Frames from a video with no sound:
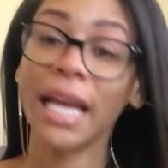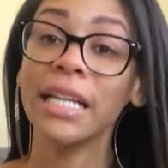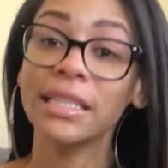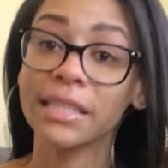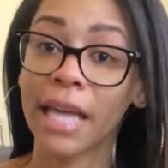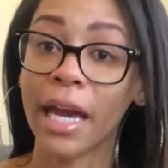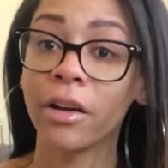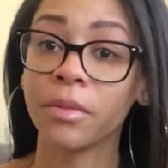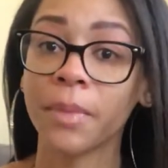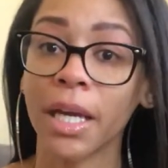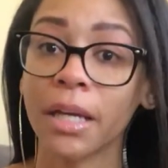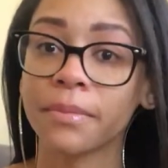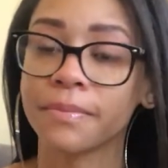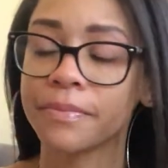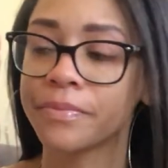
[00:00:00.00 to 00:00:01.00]
it scared
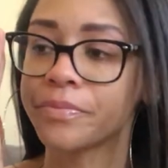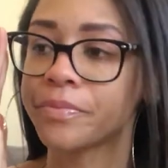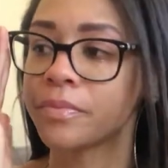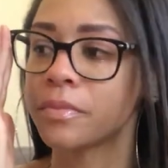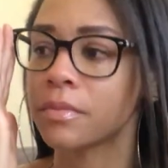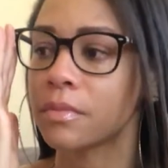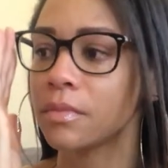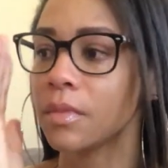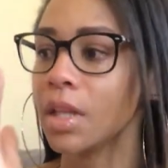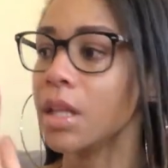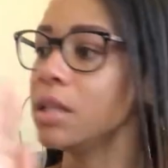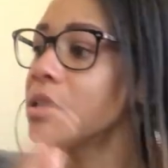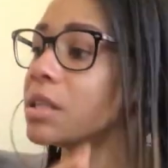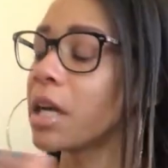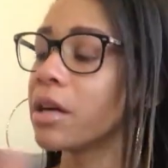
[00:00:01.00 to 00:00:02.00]
me.
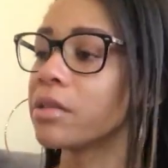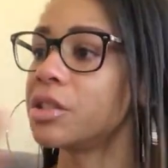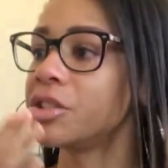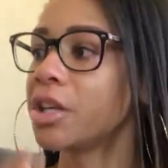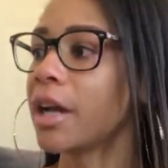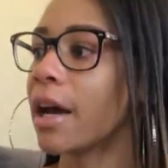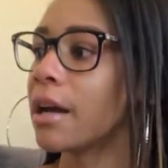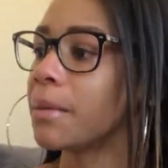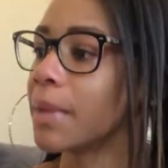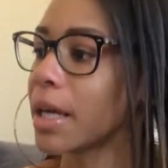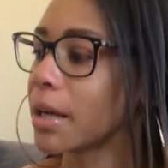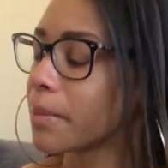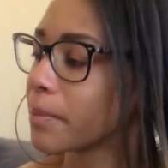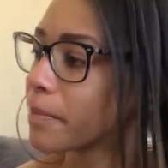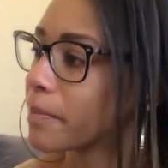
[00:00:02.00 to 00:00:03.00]
It scared the shit out of
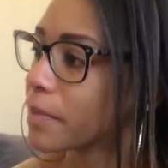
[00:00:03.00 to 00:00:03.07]
me.